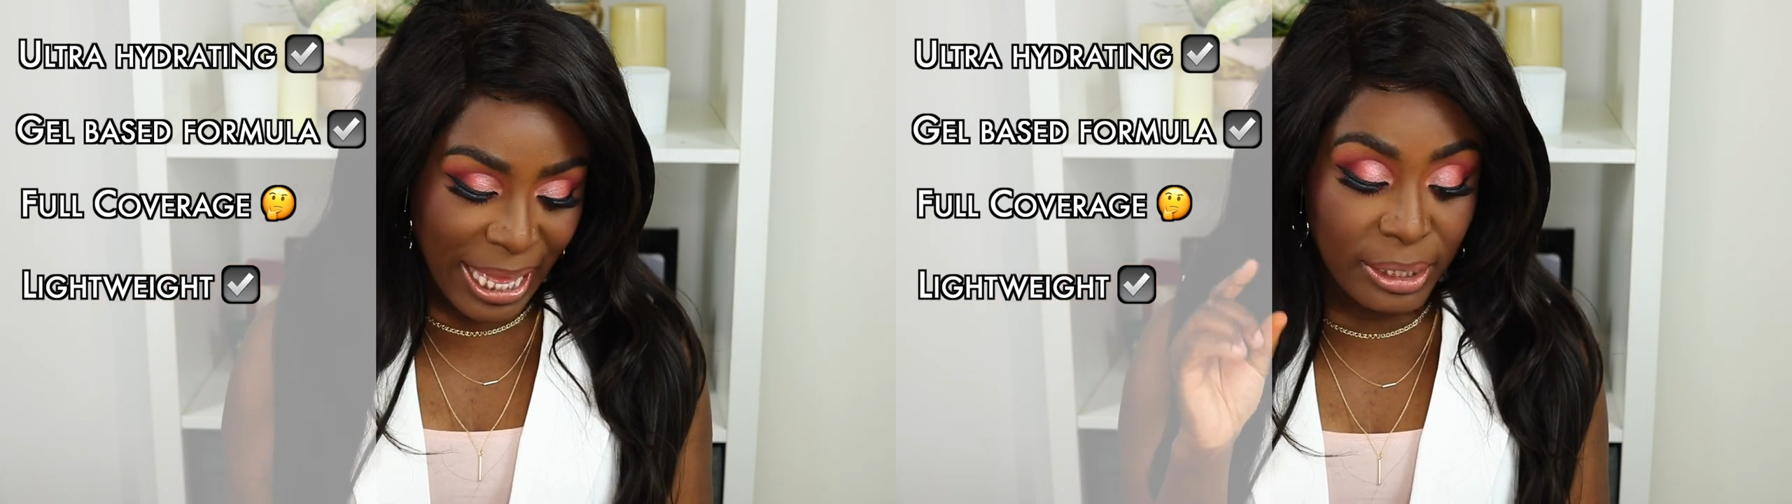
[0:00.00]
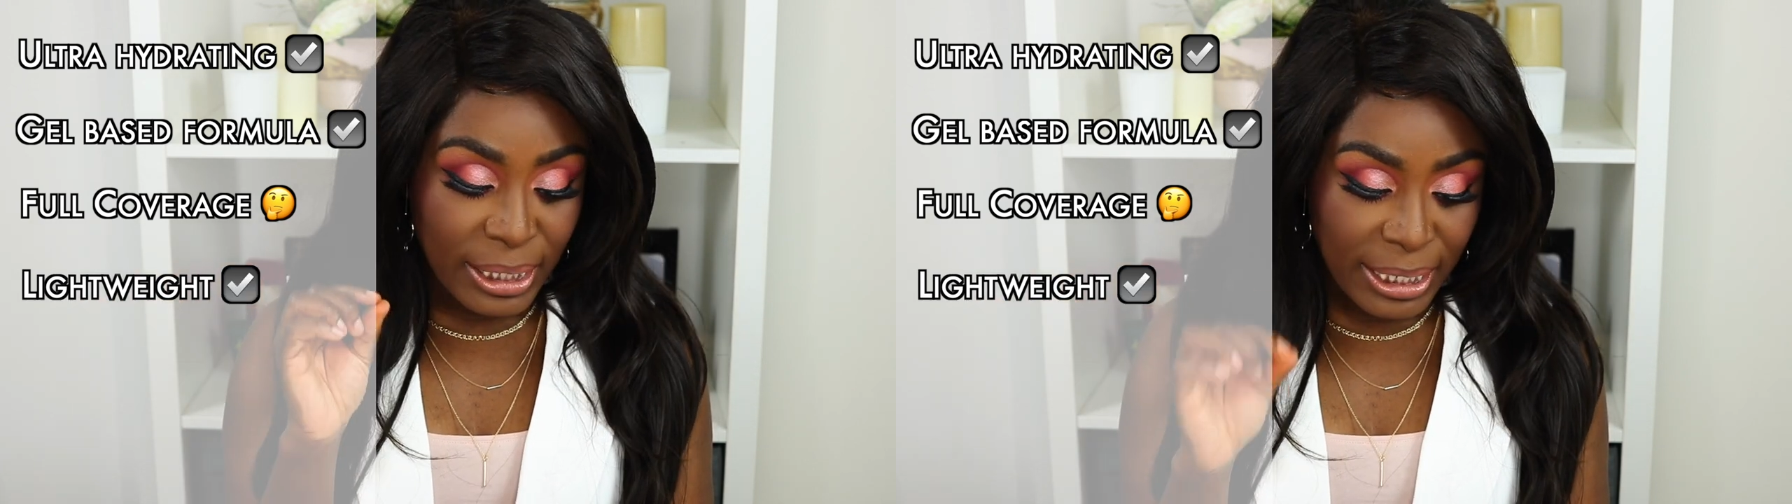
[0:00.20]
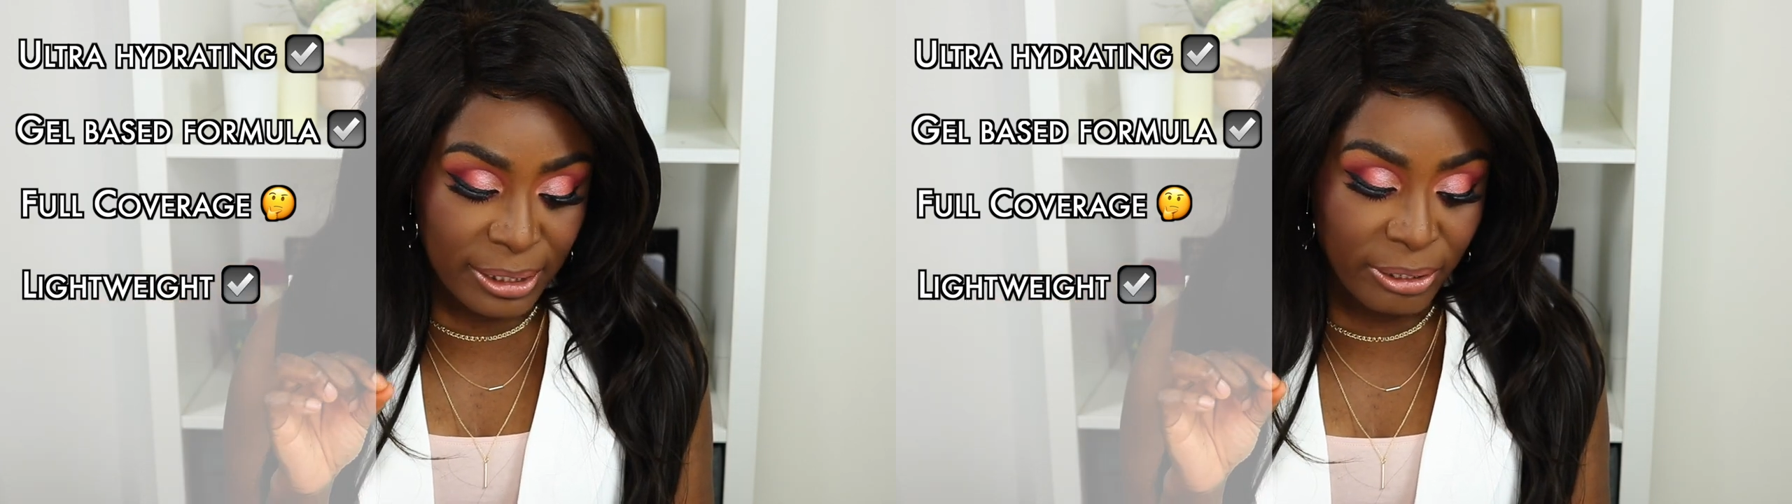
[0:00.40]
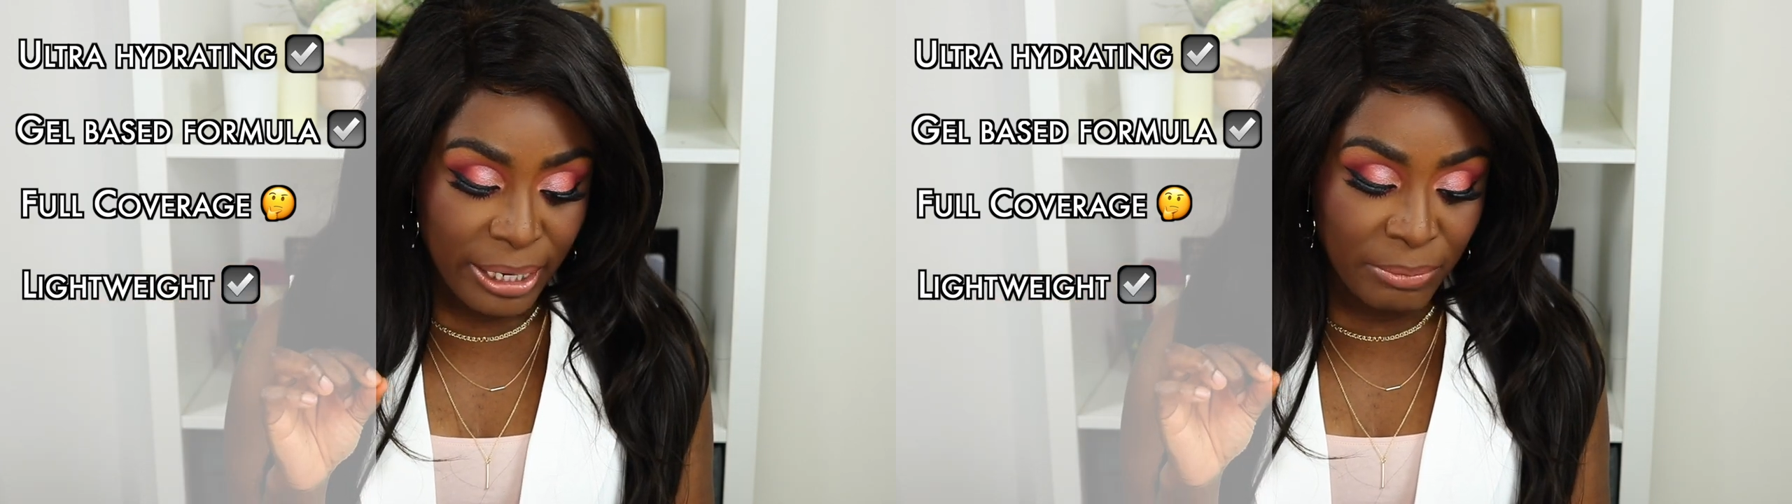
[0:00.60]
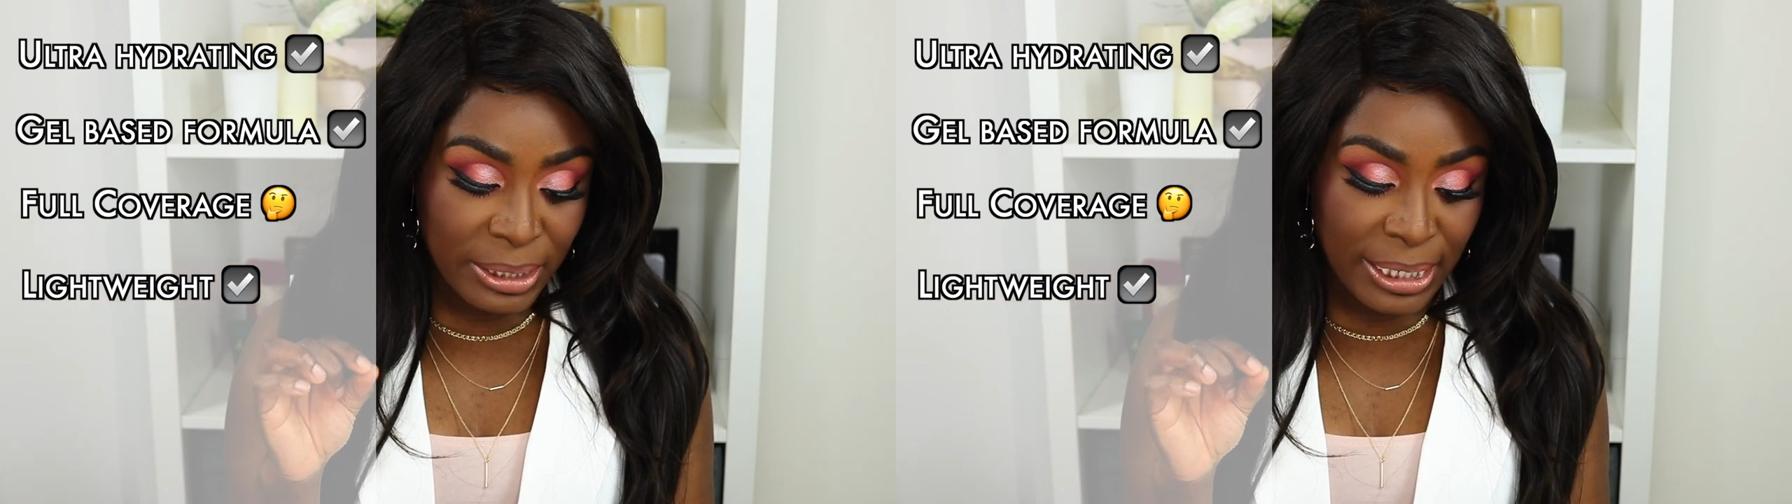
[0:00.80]
The next
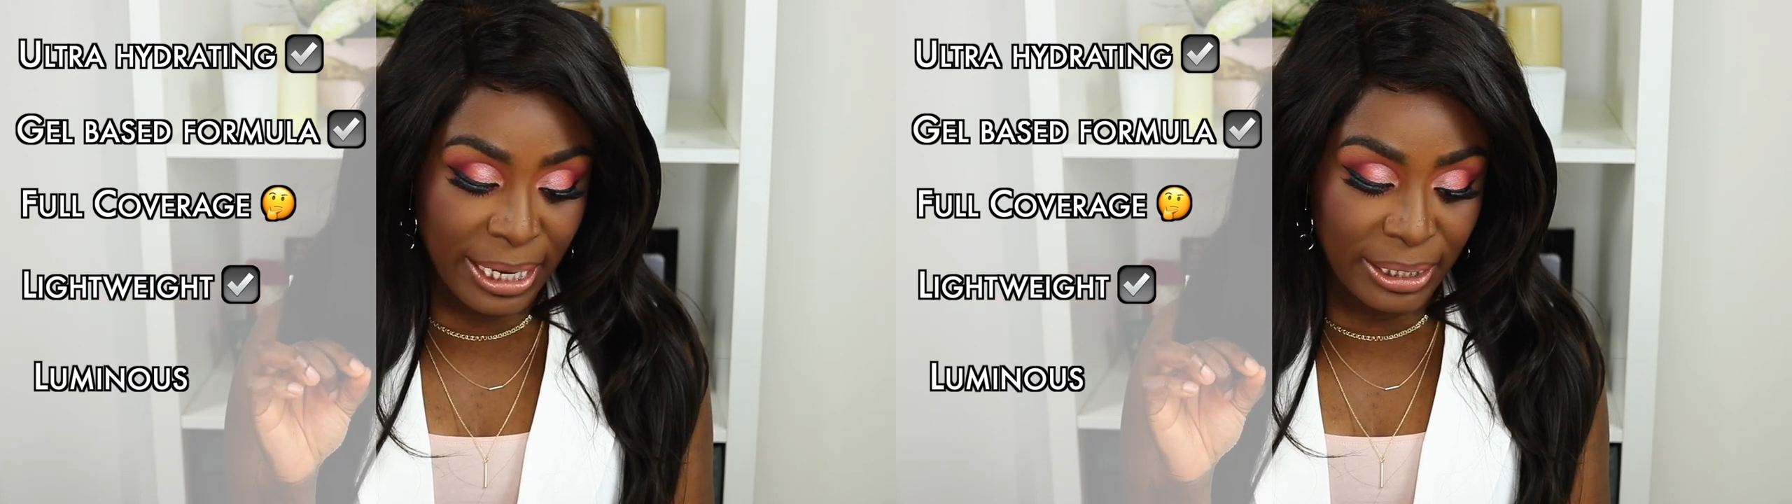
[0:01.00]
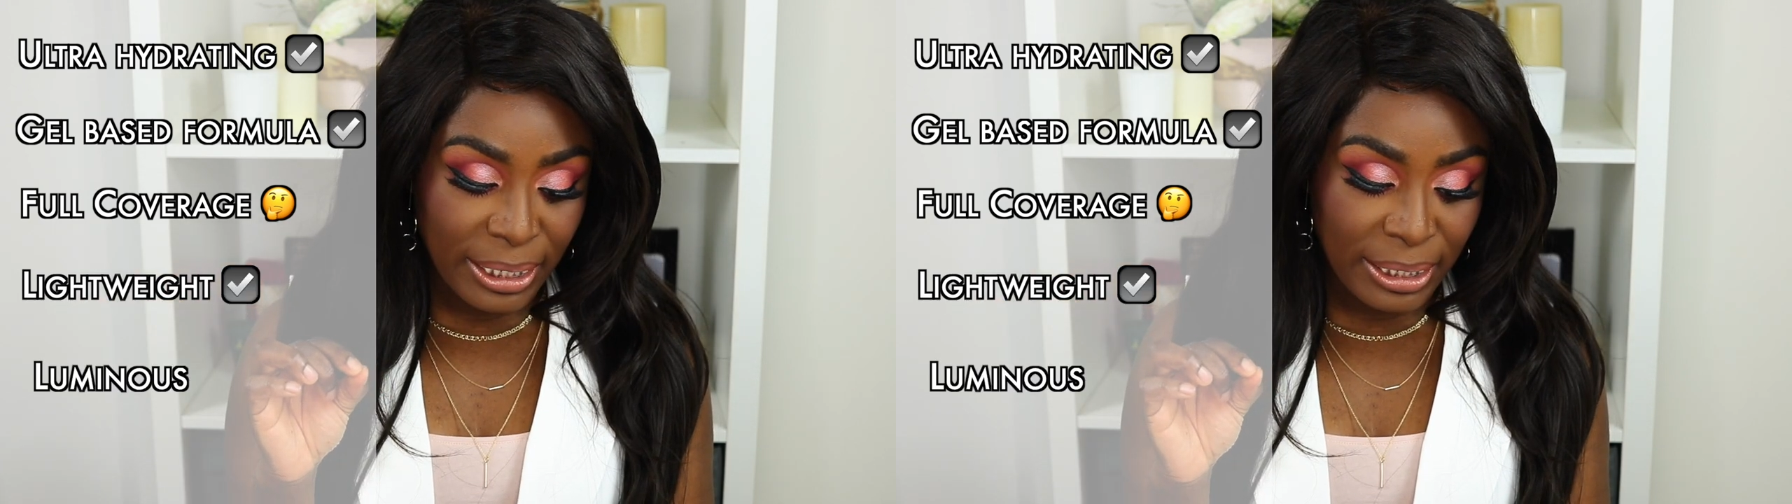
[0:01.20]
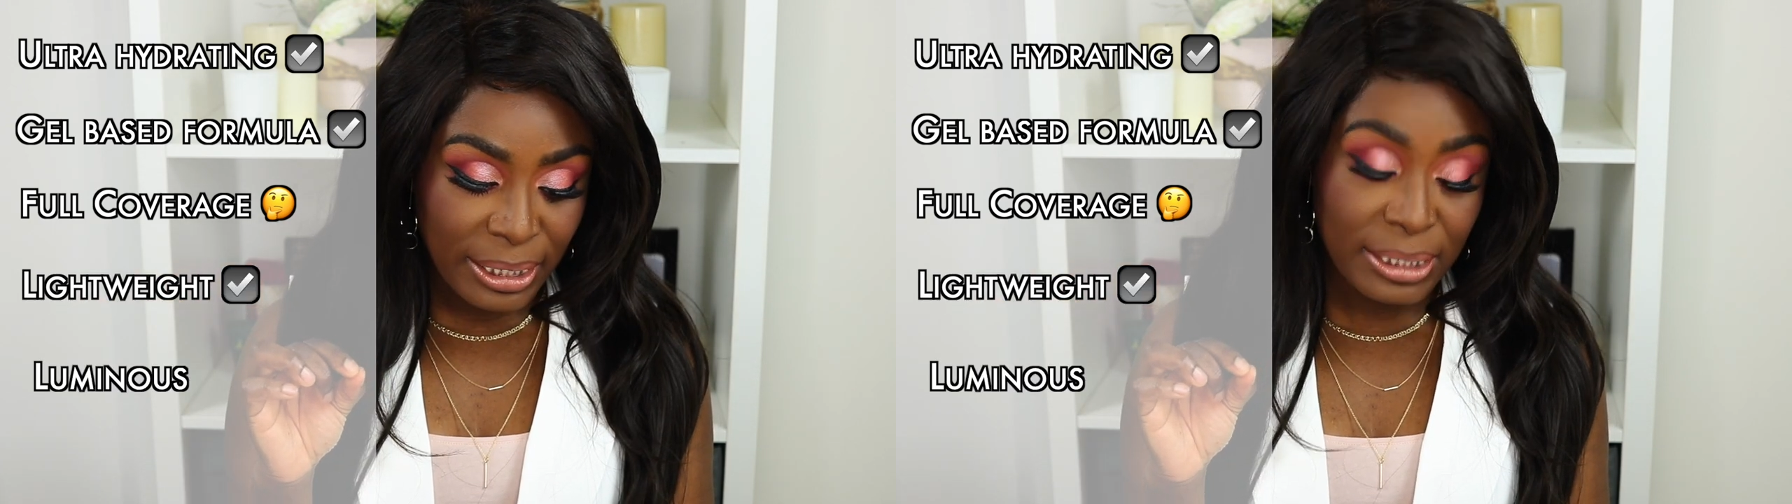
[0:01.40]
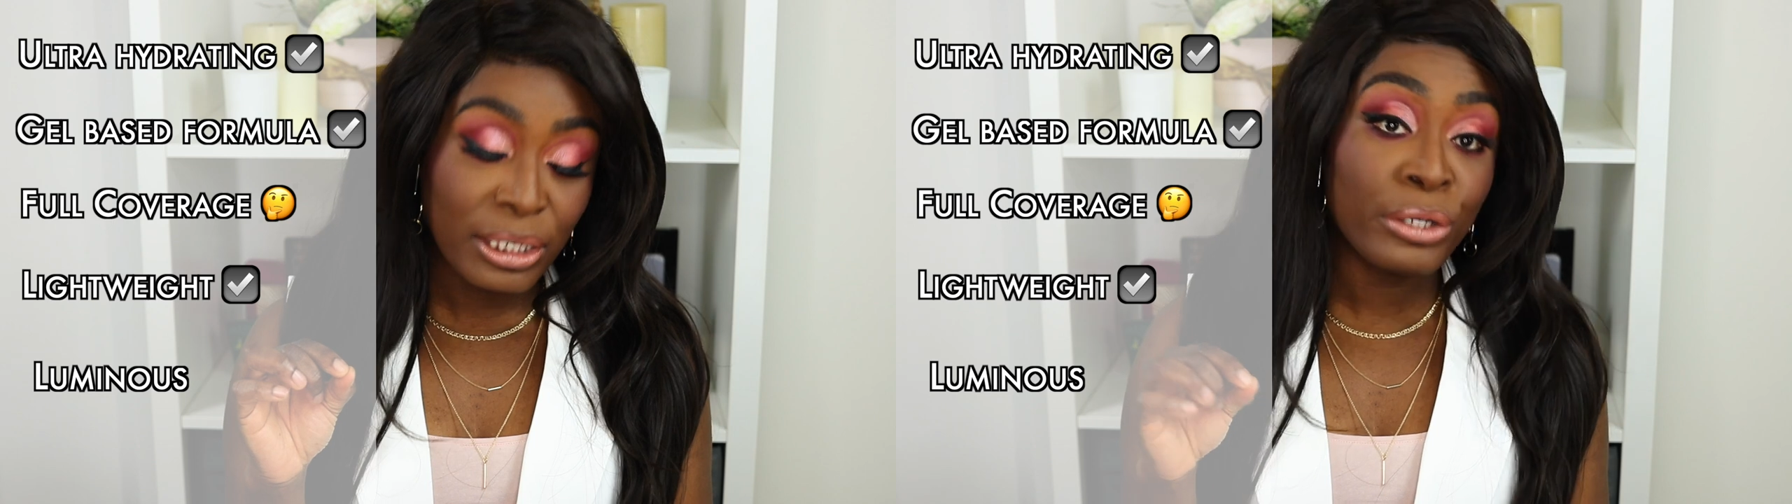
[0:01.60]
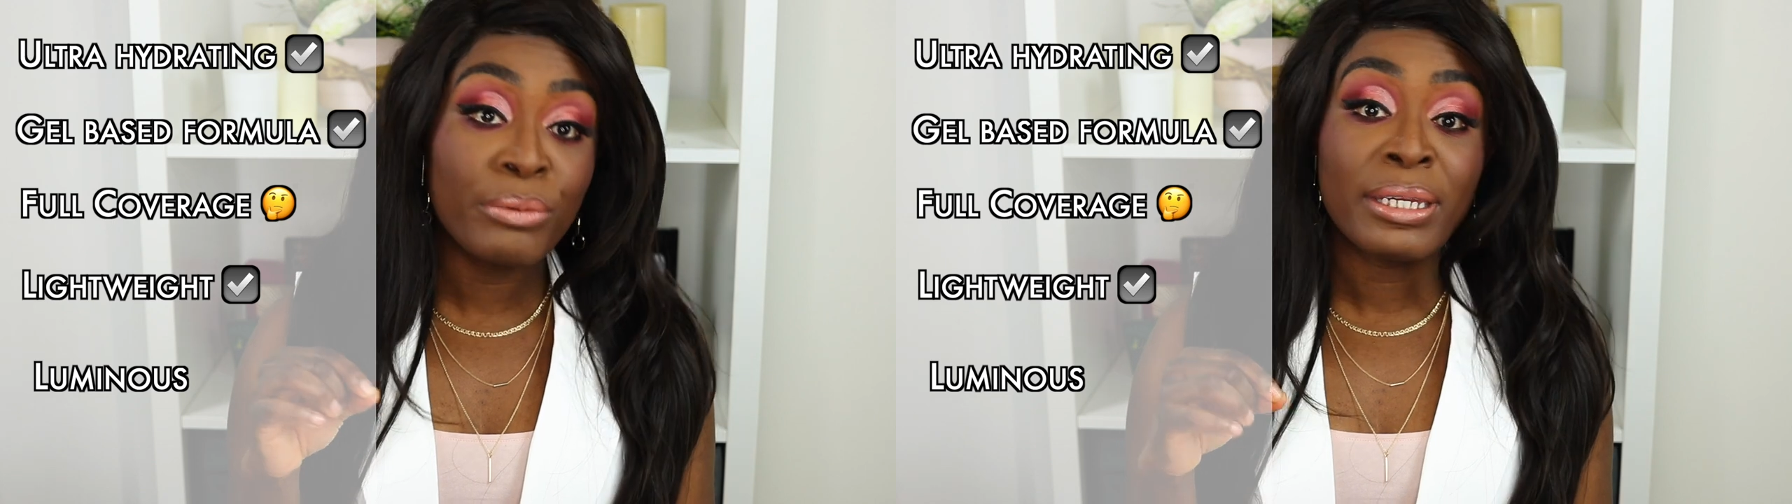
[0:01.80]
claim is that it is
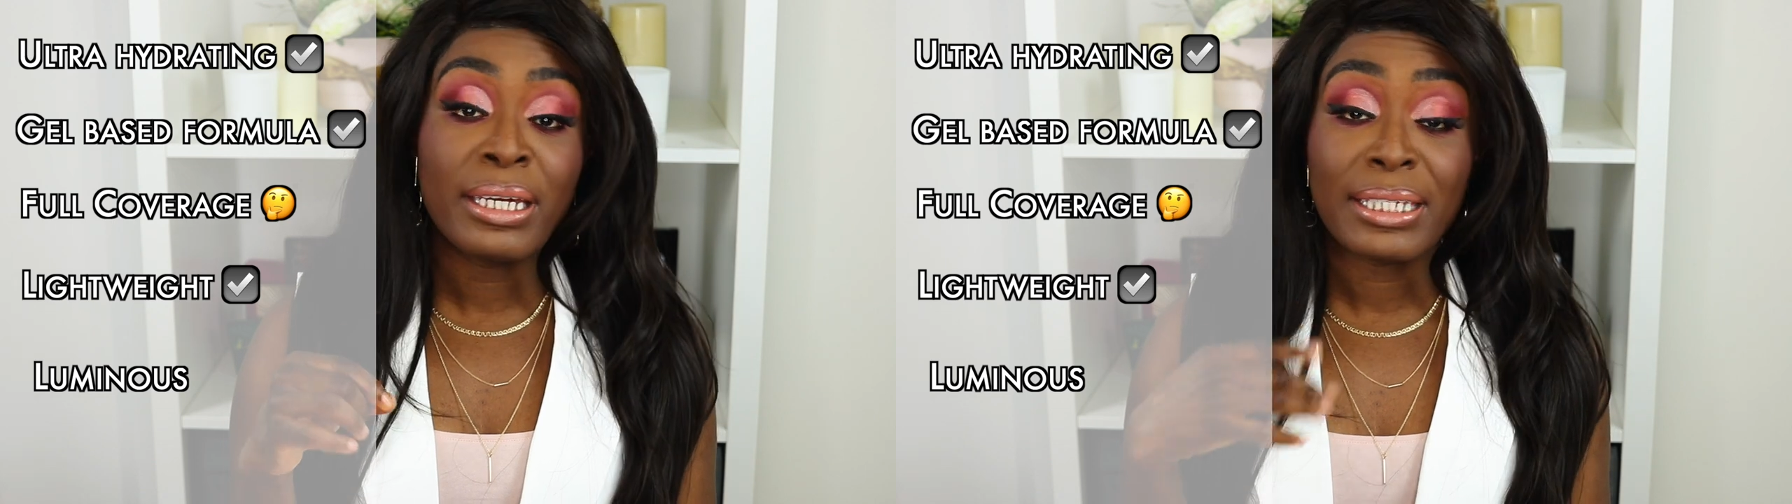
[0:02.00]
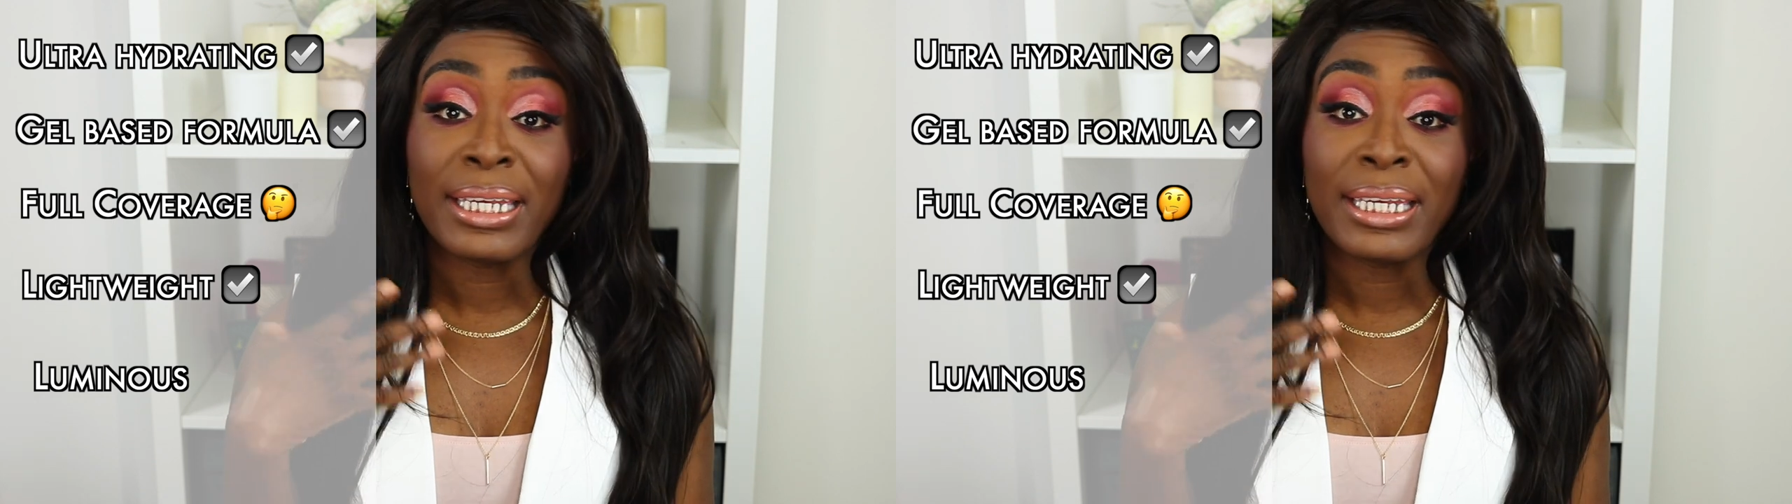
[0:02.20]
luminous.